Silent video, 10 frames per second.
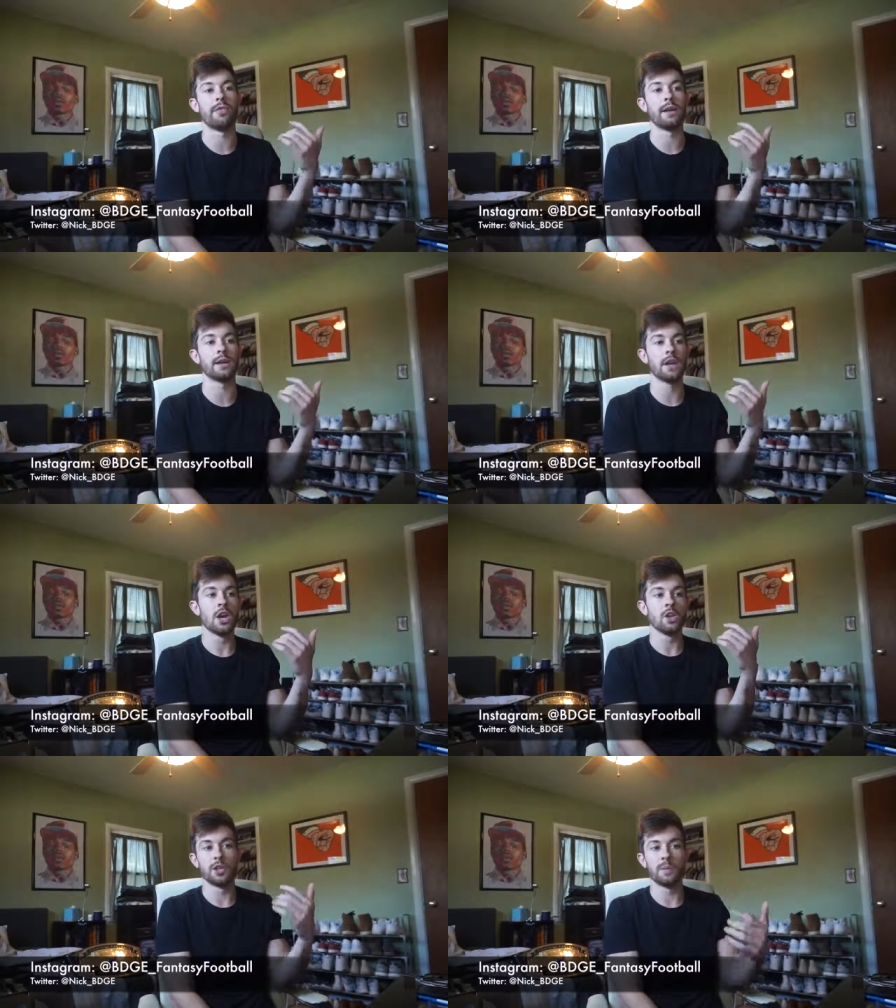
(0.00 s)
think
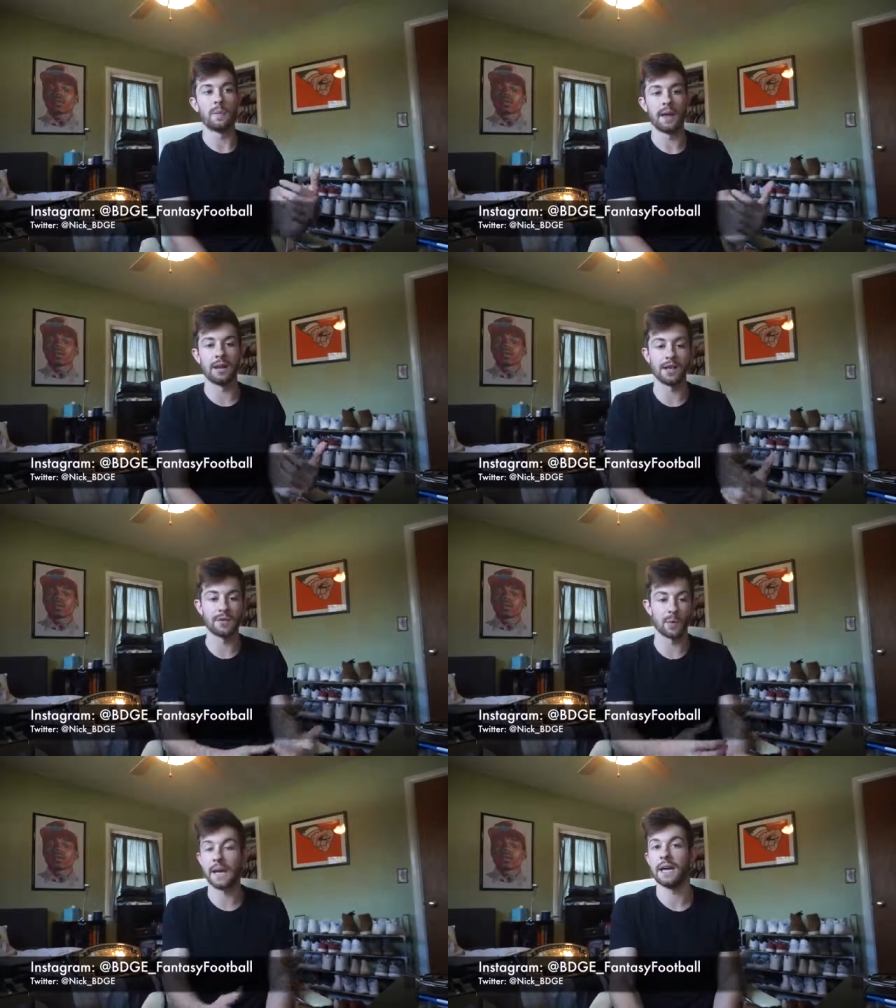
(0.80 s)
you should be penalized
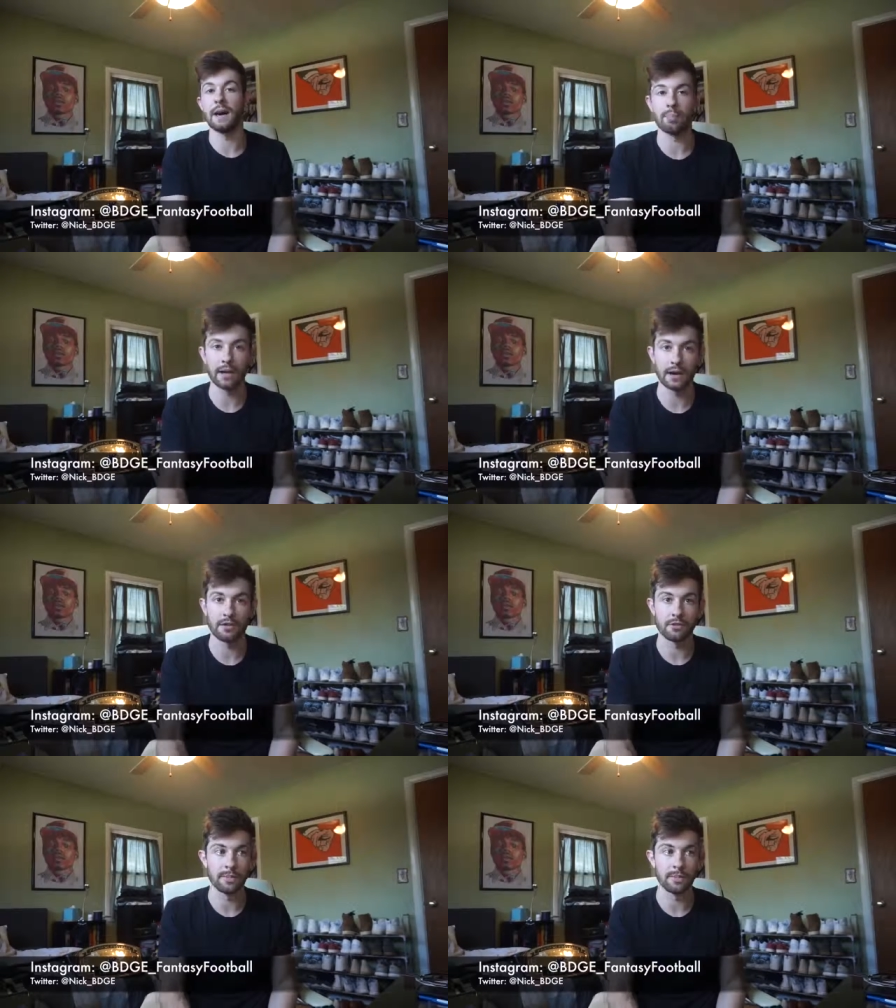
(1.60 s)
for picking up players.